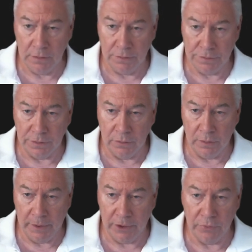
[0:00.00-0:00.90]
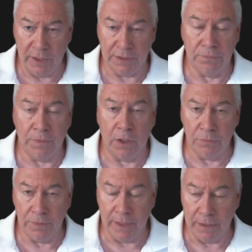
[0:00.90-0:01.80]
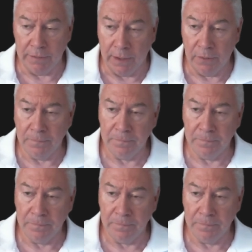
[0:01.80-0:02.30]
So I'm going to create the file for that now,